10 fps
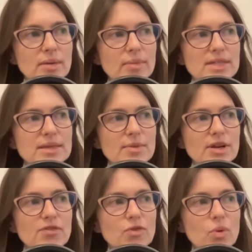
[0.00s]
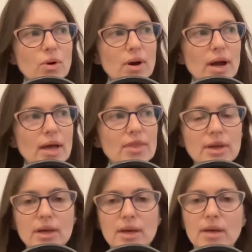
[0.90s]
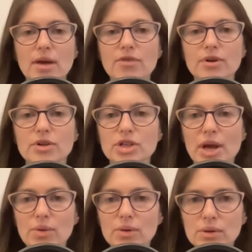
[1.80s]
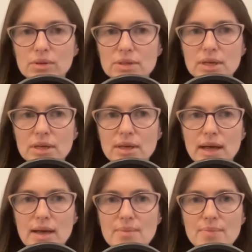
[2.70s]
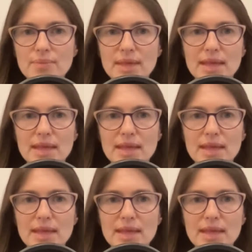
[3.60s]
by somebody for uh, the Governor General's um,